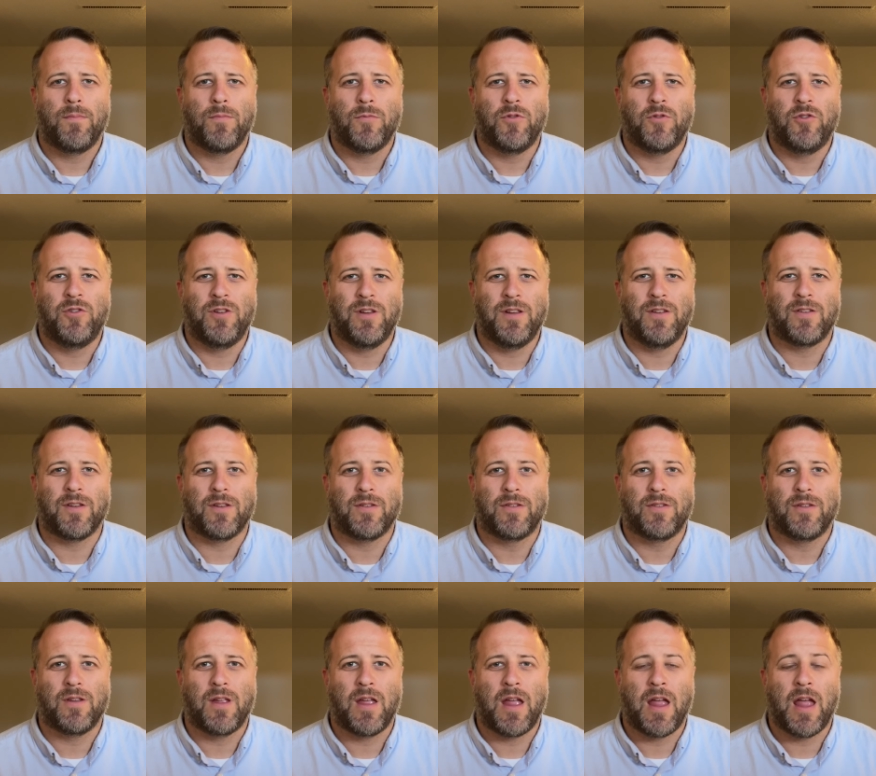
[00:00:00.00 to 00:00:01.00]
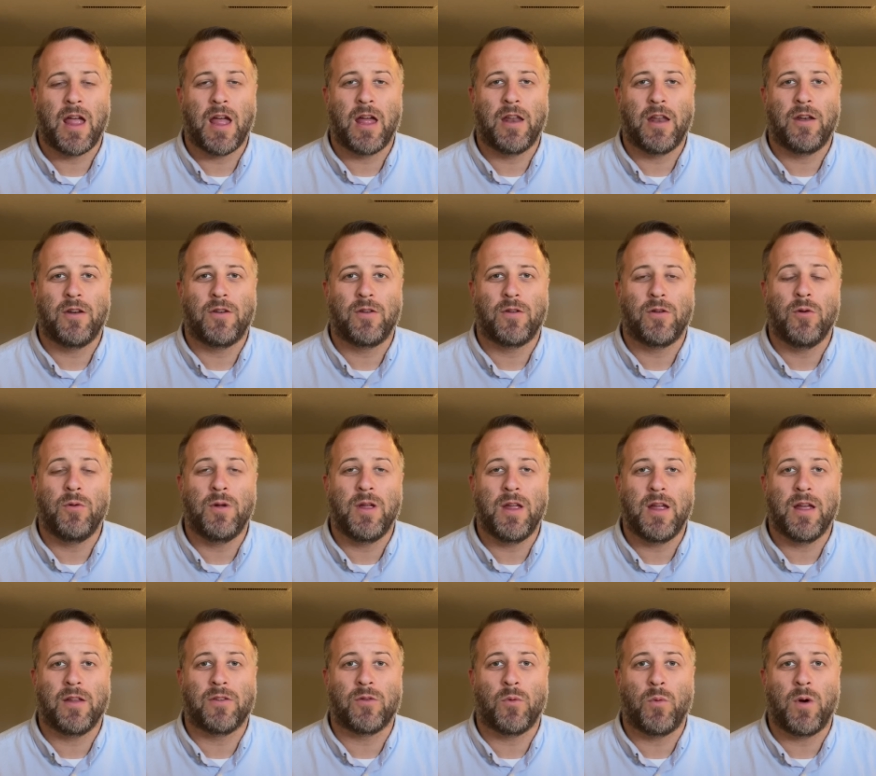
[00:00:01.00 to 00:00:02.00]
Jesus and who
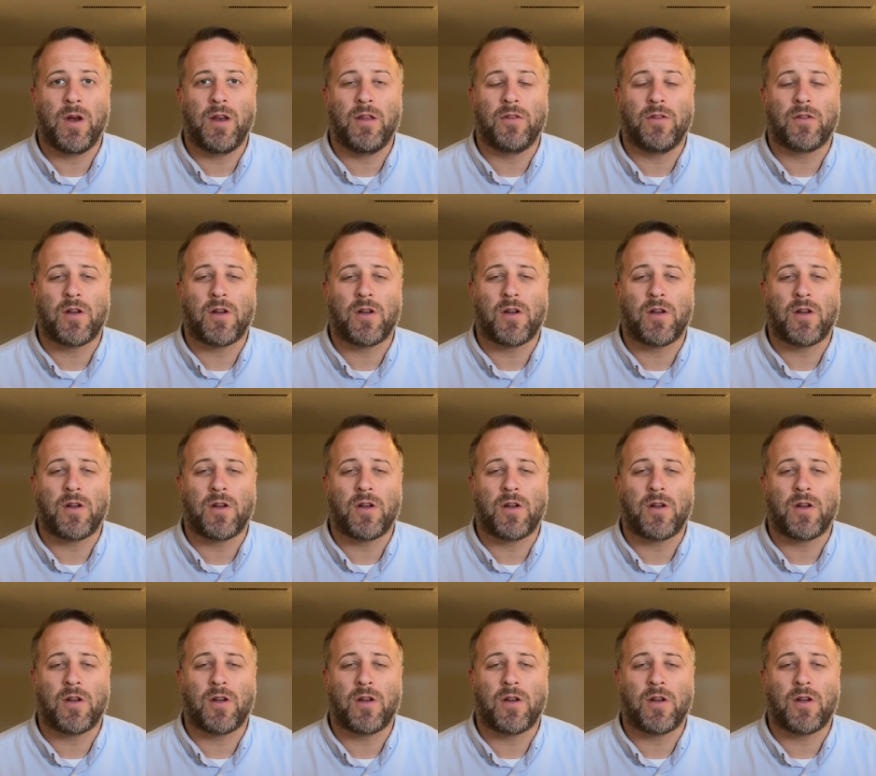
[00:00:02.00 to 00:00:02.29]
he is and what he's